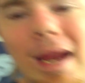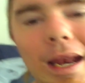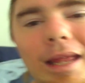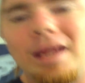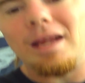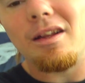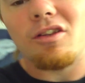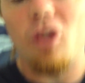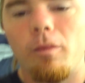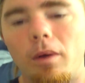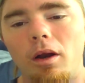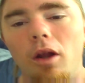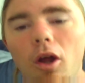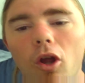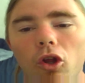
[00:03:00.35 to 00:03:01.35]
any
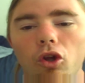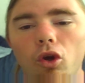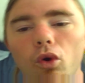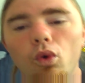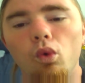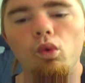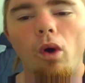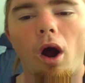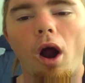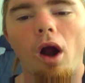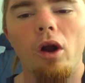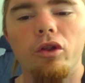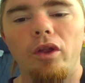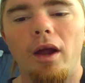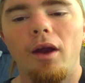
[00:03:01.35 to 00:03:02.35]
instrument, you
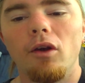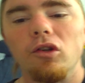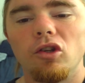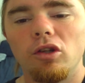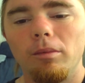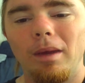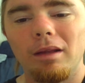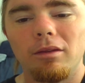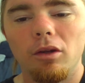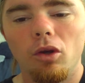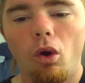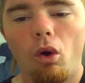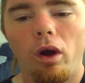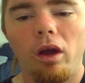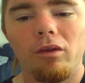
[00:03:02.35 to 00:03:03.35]
are there just to make the
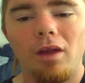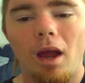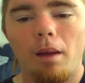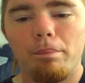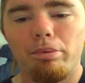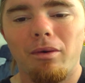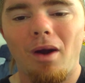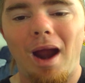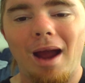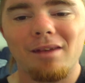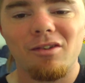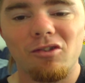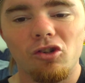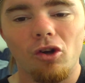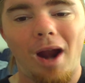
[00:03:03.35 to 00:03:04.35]
noise and
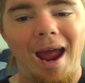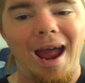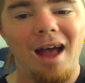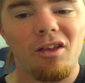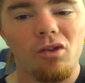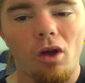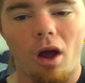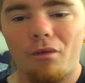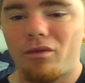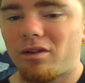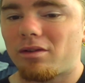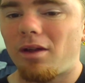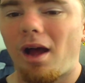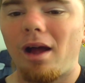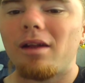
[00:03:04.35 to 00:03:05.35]
practice your ass
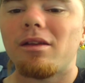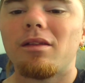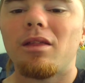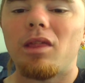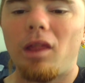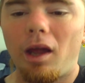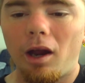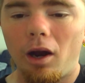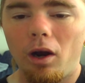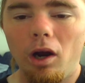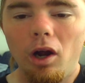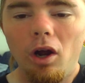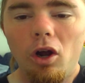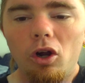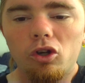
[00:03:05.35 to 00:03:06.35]
off. It's not
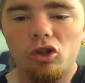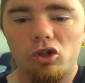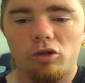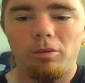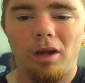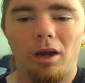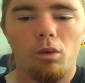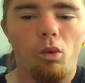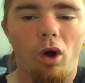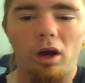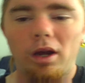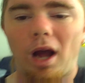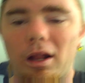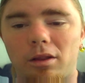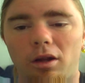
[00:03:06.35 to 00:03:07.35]
there just to be like,
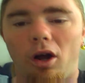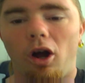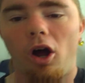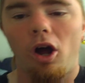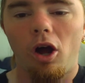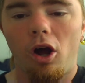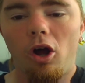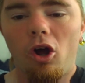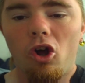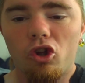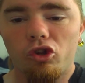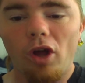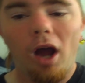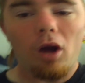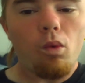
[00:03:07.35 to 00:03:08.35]
well, I got the
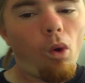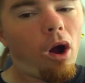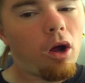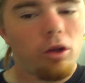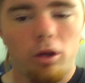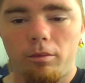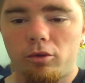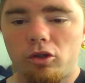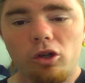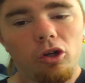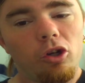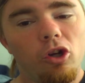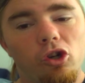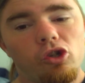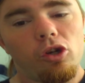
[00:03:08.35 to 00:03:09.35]
Zakk Wylde
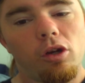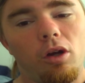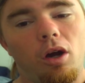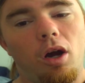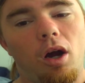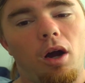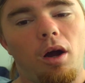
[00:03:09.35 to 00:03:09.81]
limited edition